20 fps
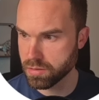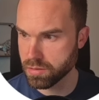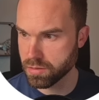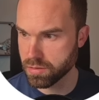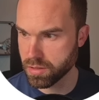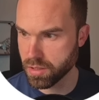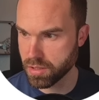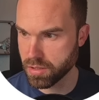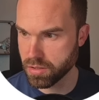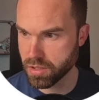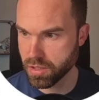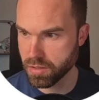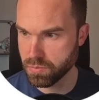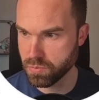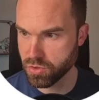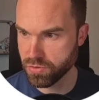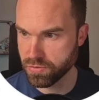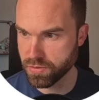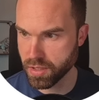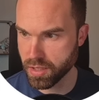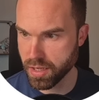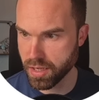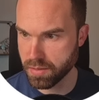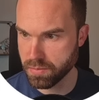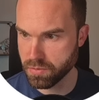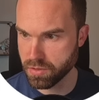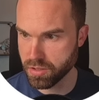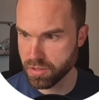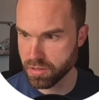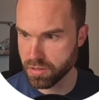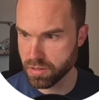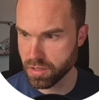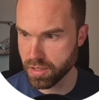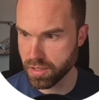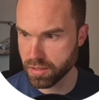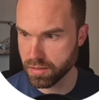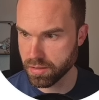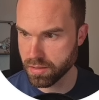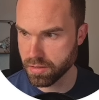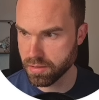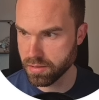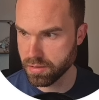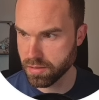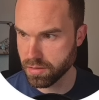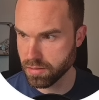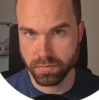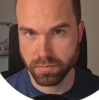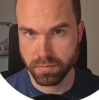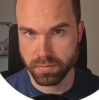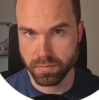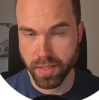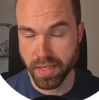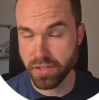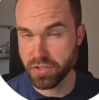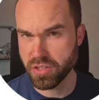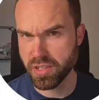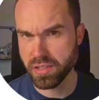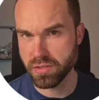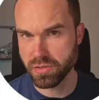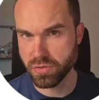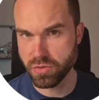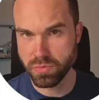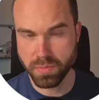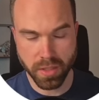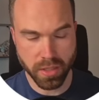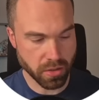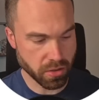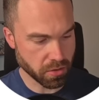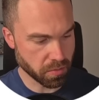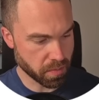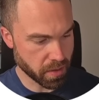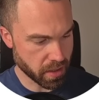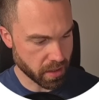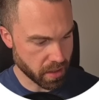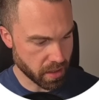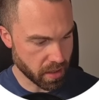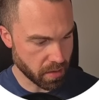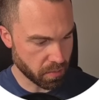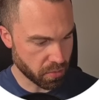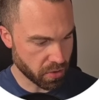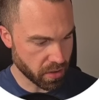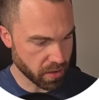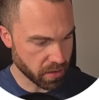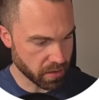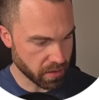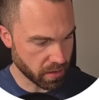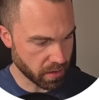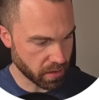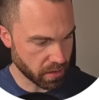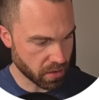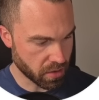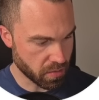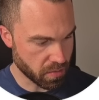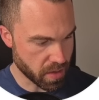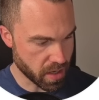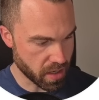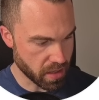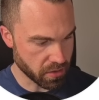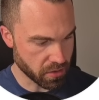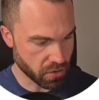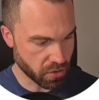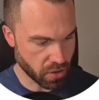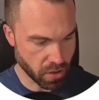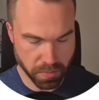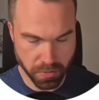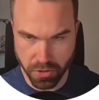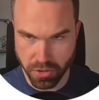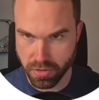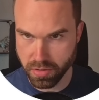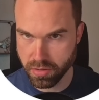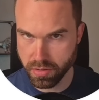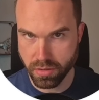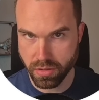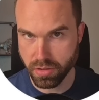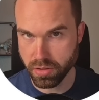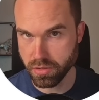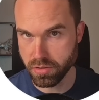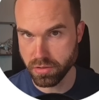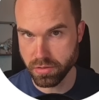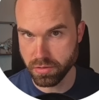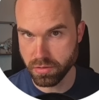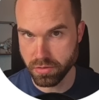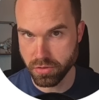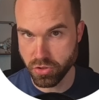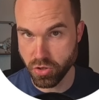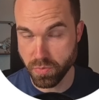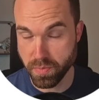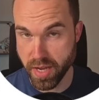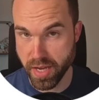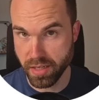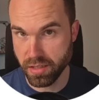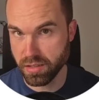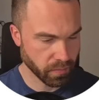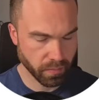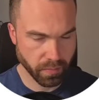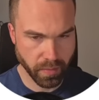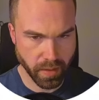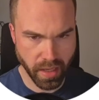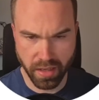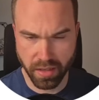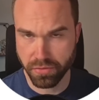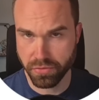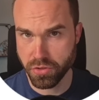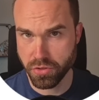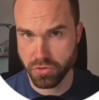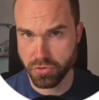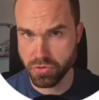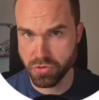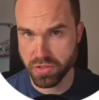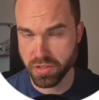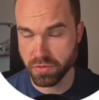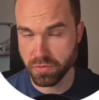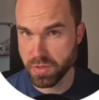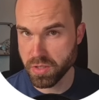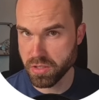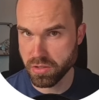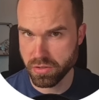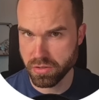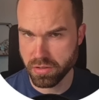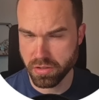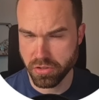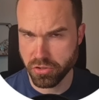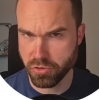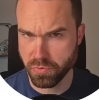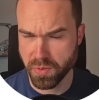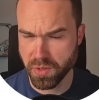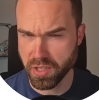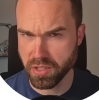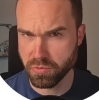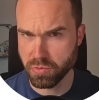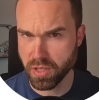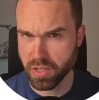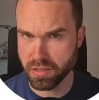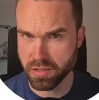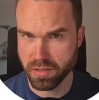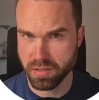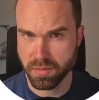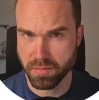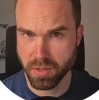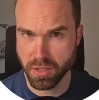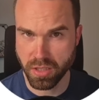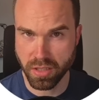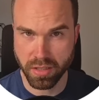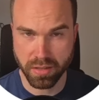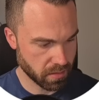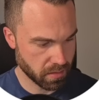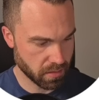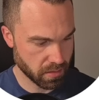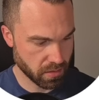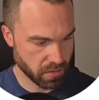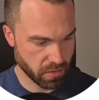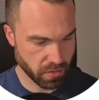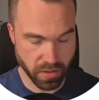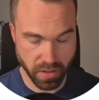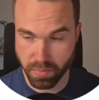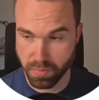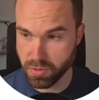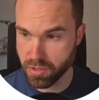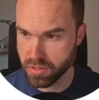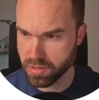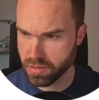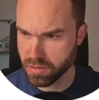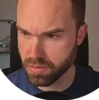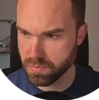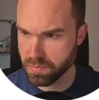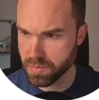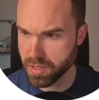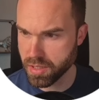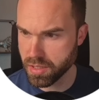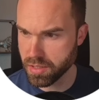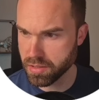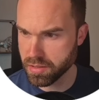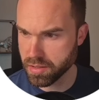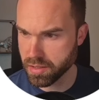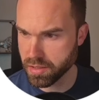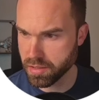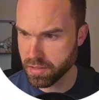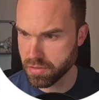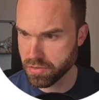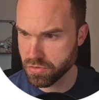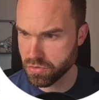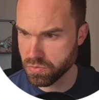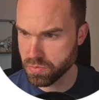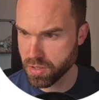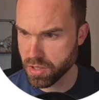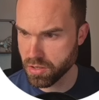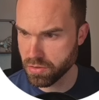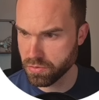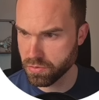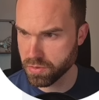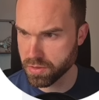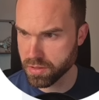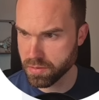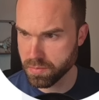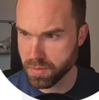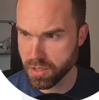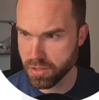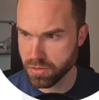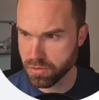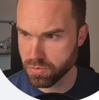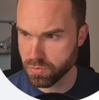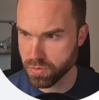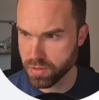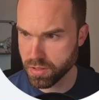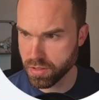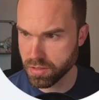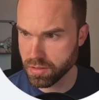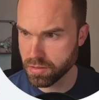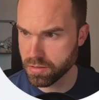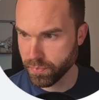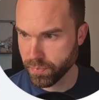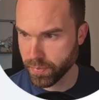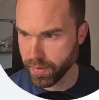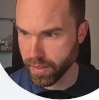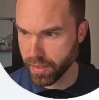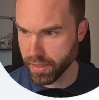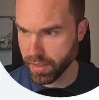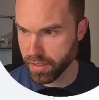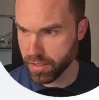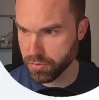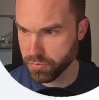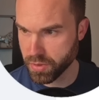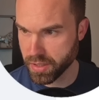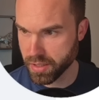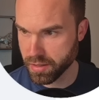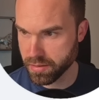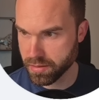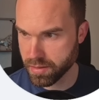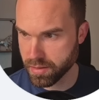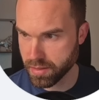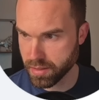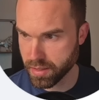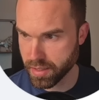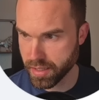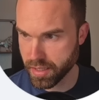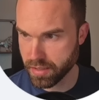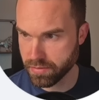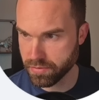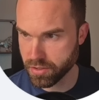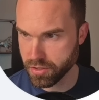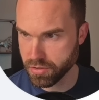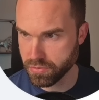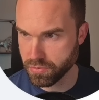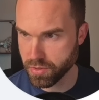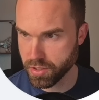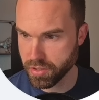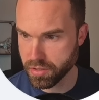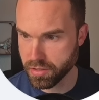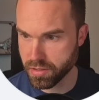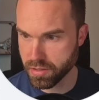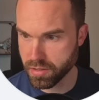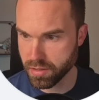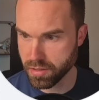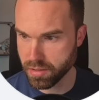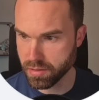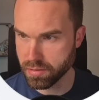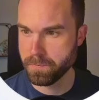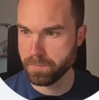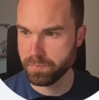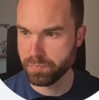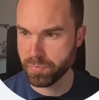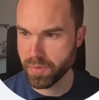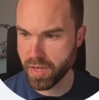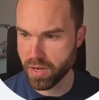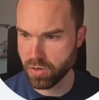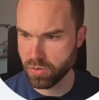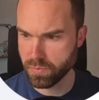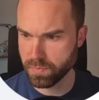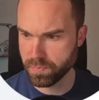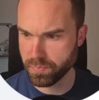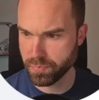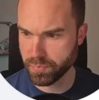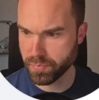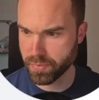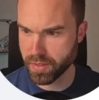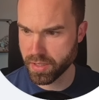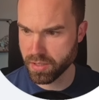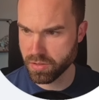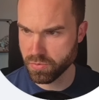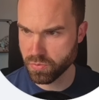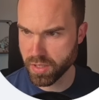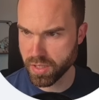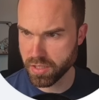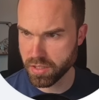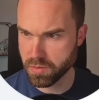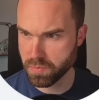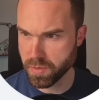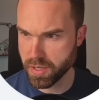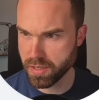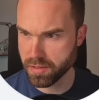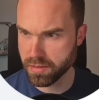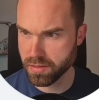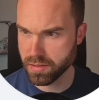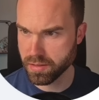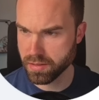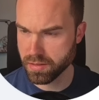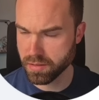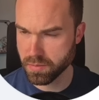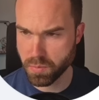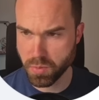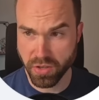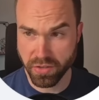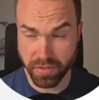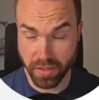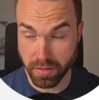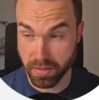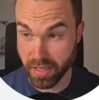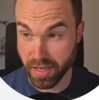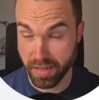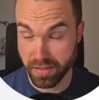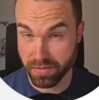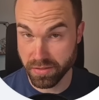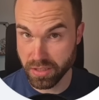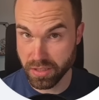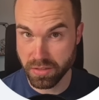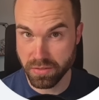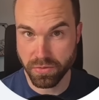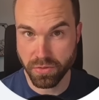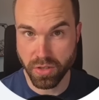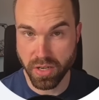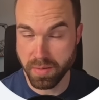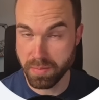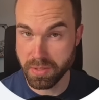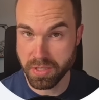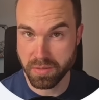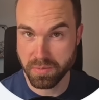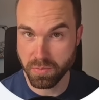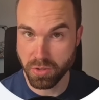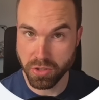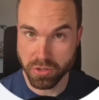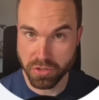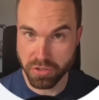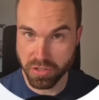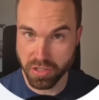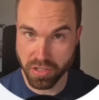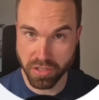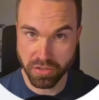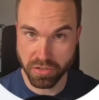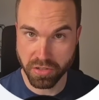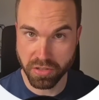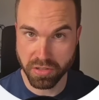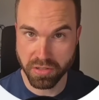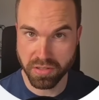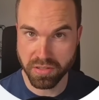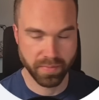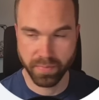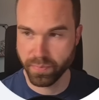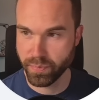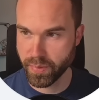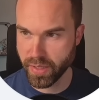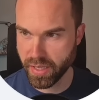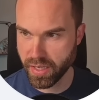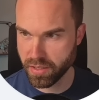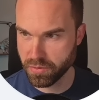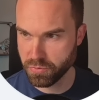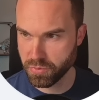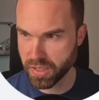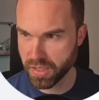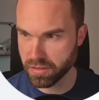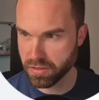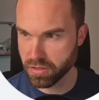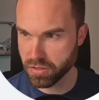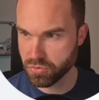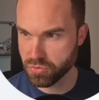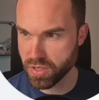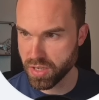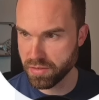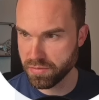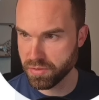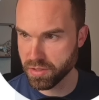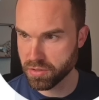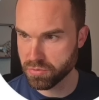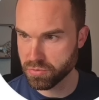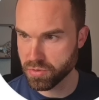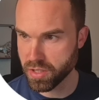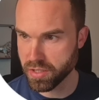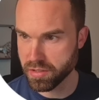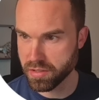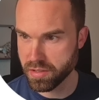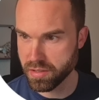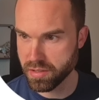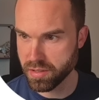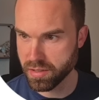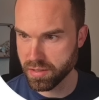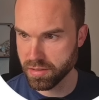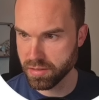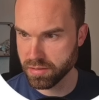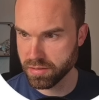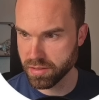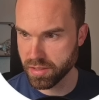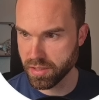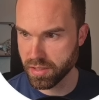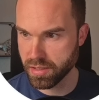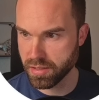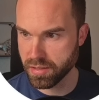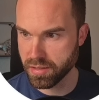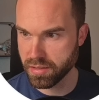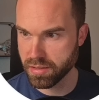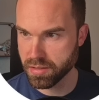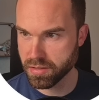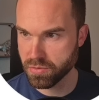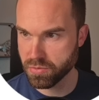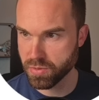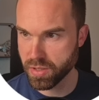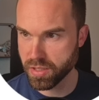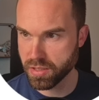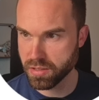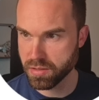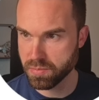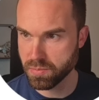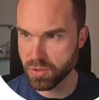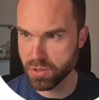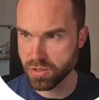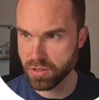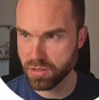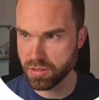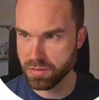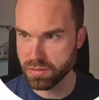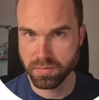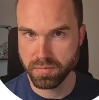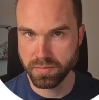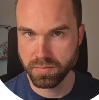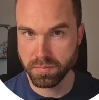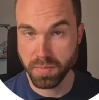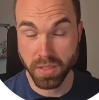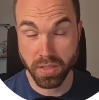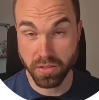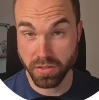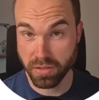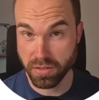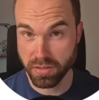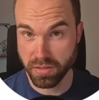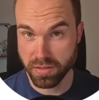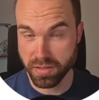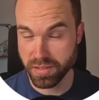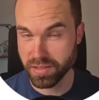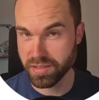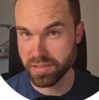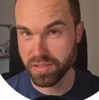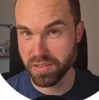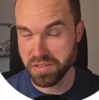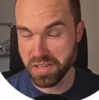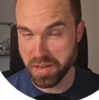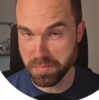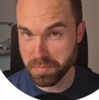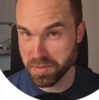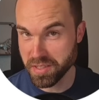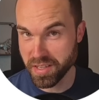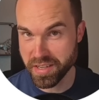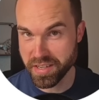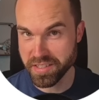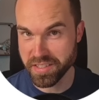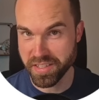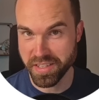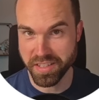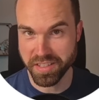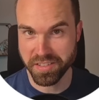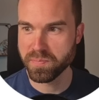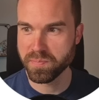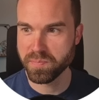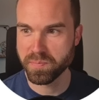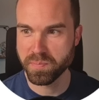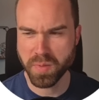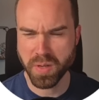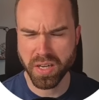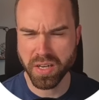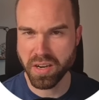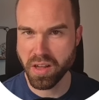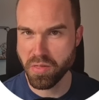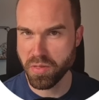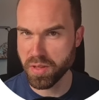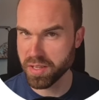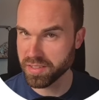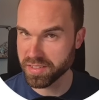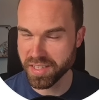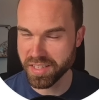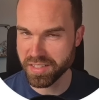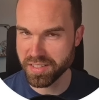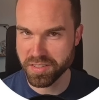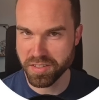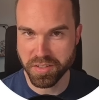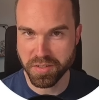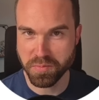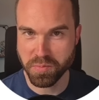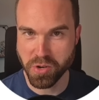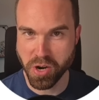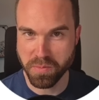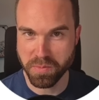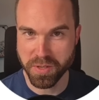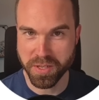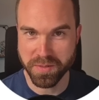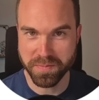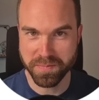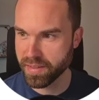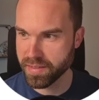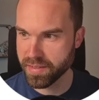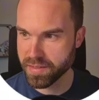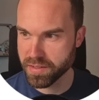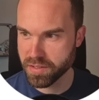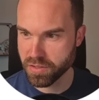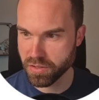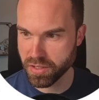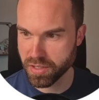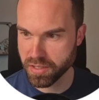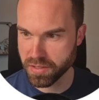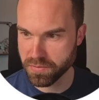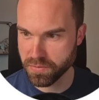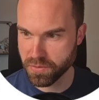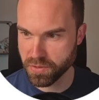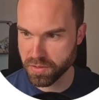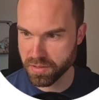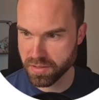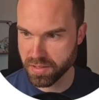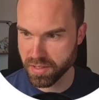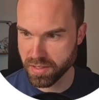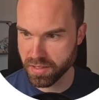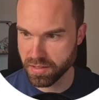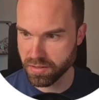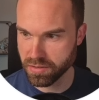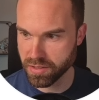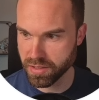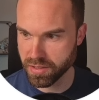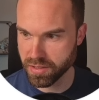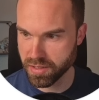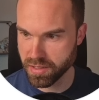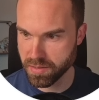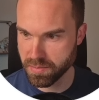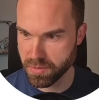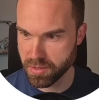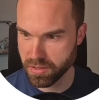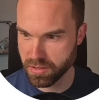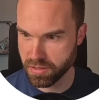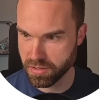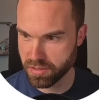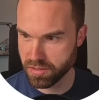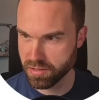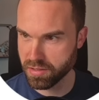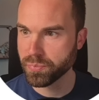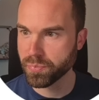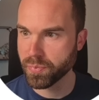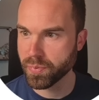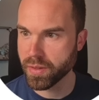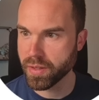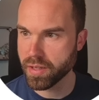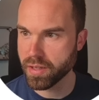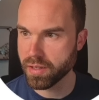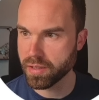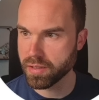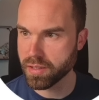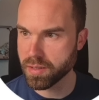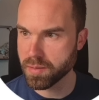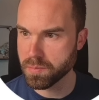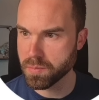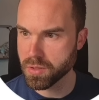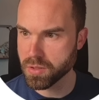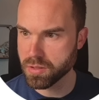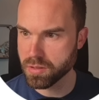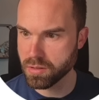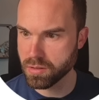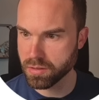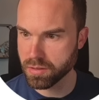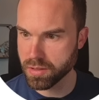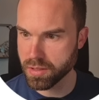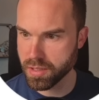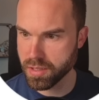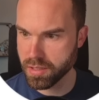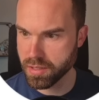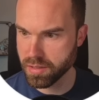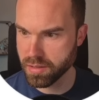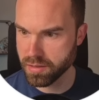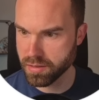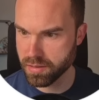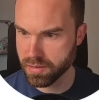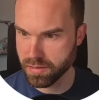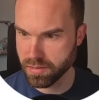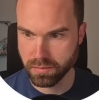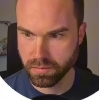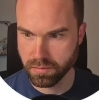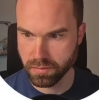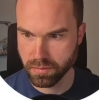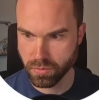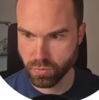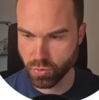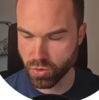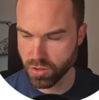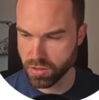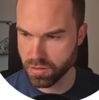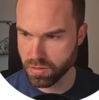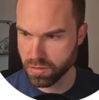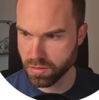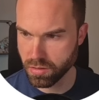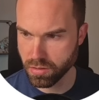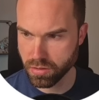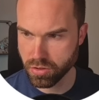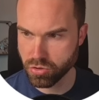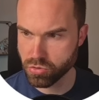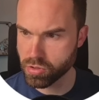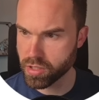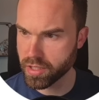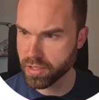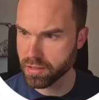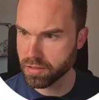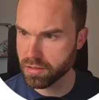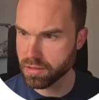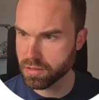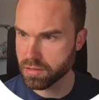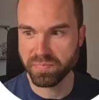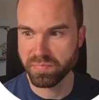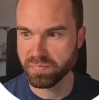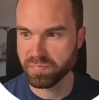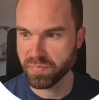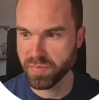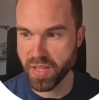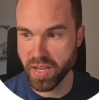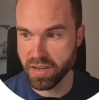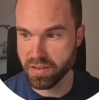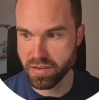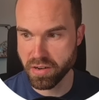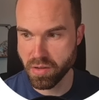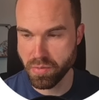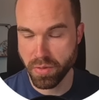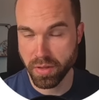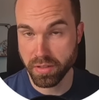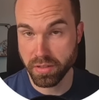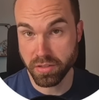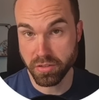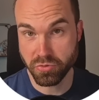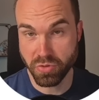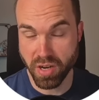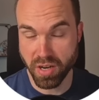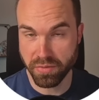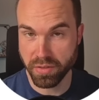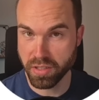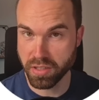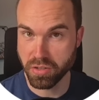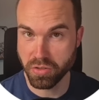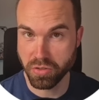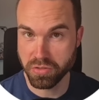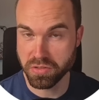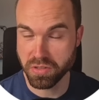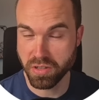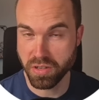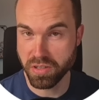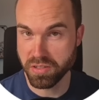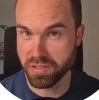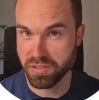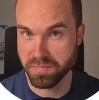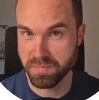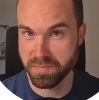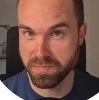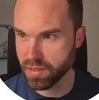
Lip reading: Then you can move the canvas like this. And you can zoom out by pressing Command or Option on your Mac. And if you're using Windows, it should be quite similar. So I press Command and I zoom out with the mouse wheel. And we can see the canvas right here. Now, this white space is the perfect canvas for Amazon Merch t-shirts. And we get the graphic right here, and it's quite small because it's not upscaled yet. But I think that's not a problem. So let's first take a look at the image. Yeah, numbers look nice. Words look correct. Yeah, and I think the graphic looks awesome.